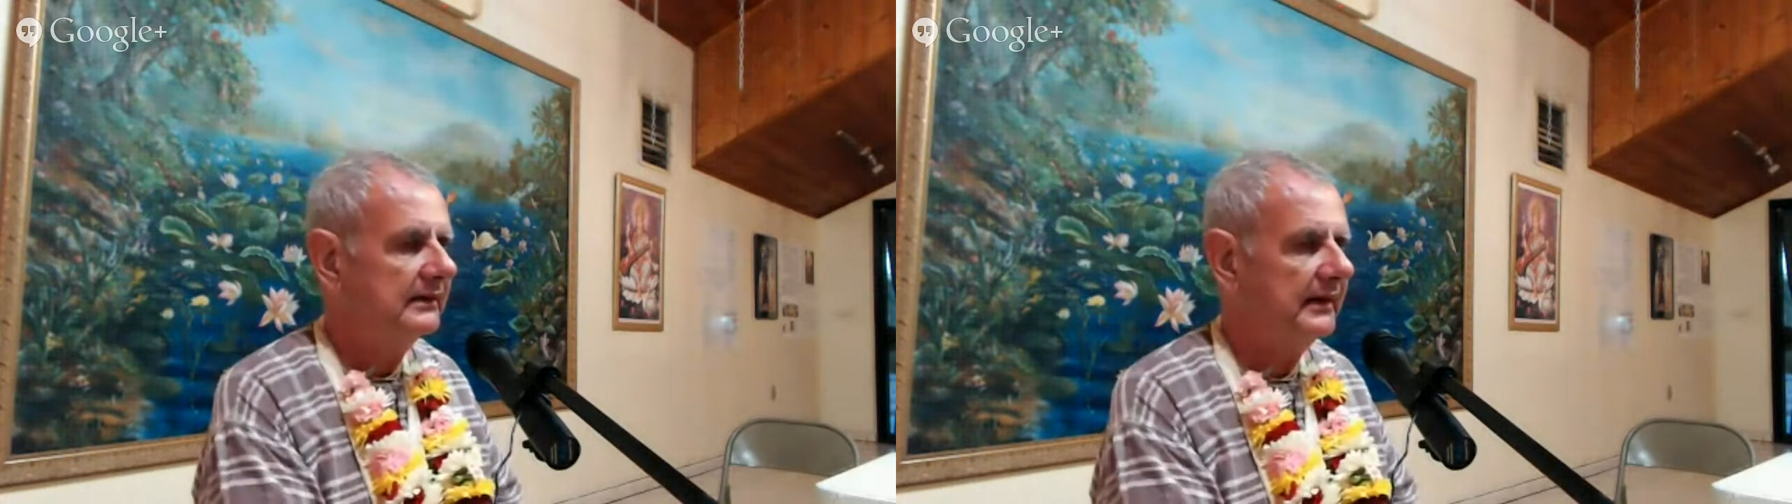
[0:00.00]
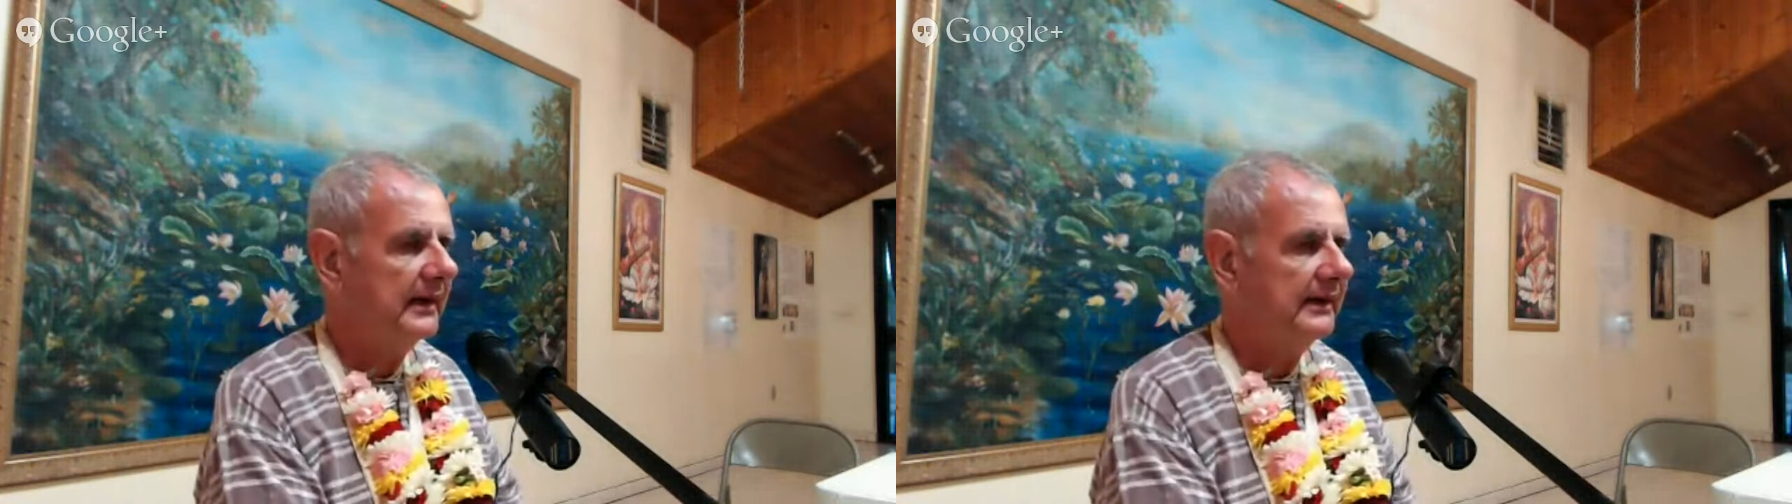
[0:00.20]

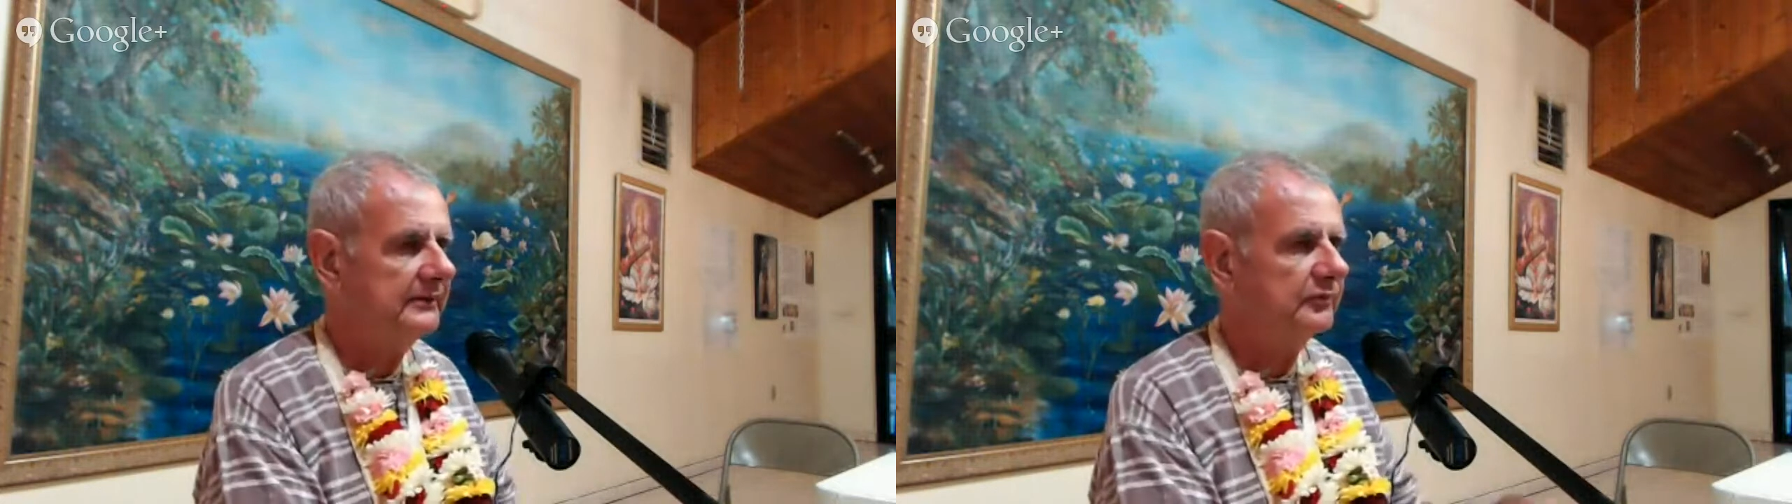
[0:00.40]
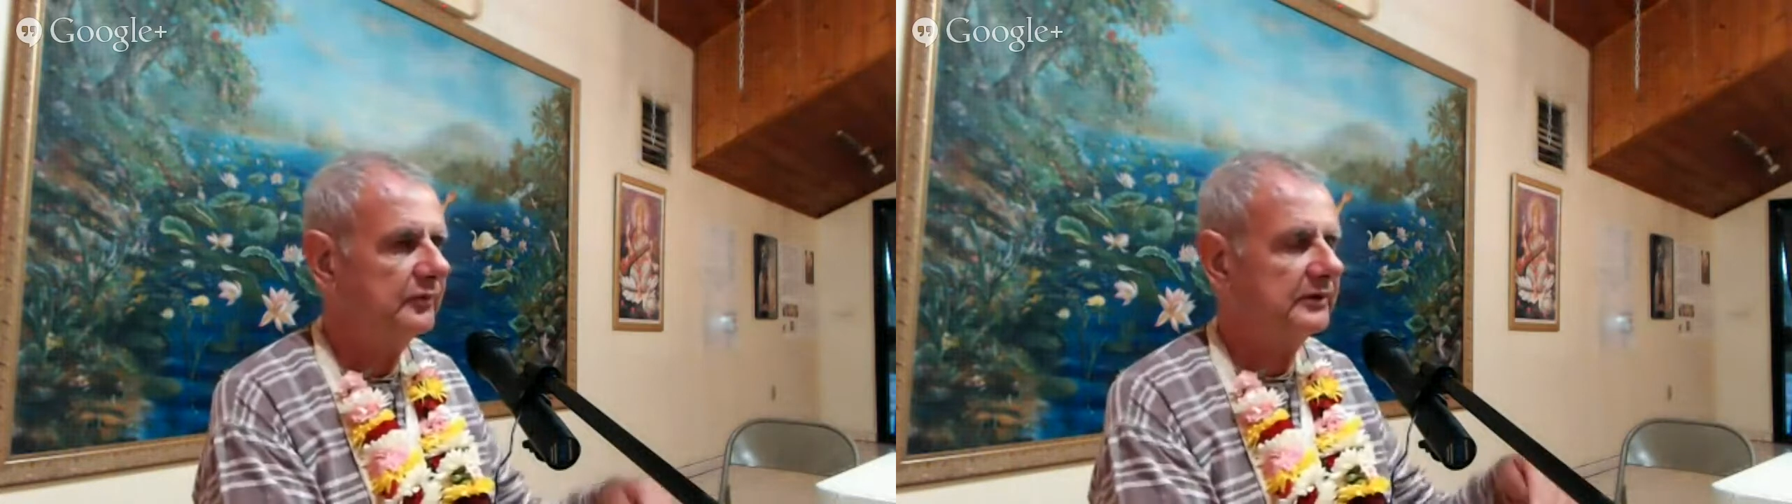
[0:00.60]

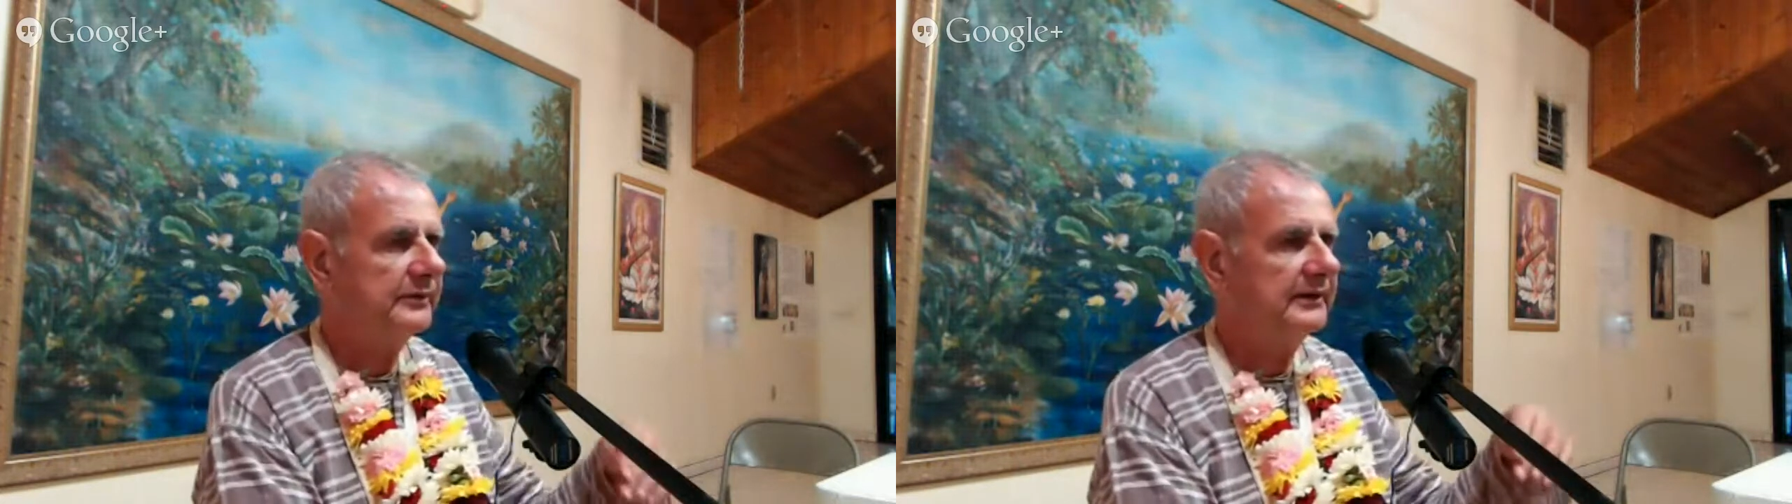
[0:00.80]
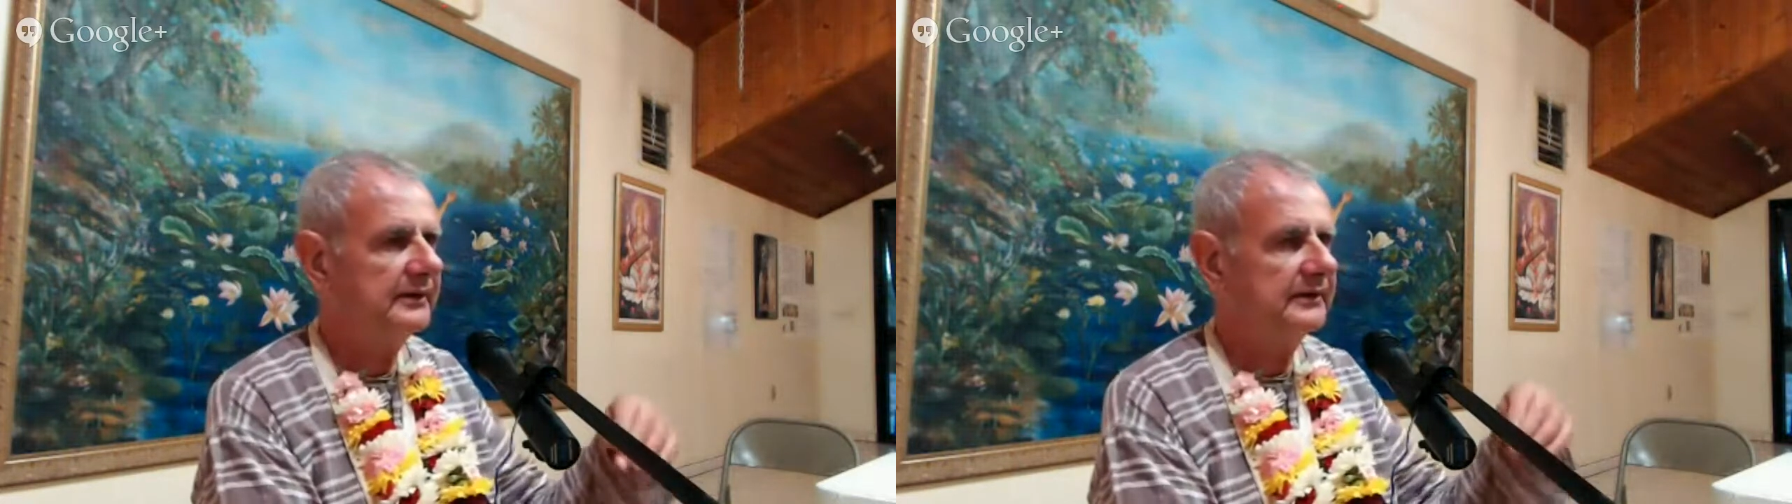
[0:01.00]
That what we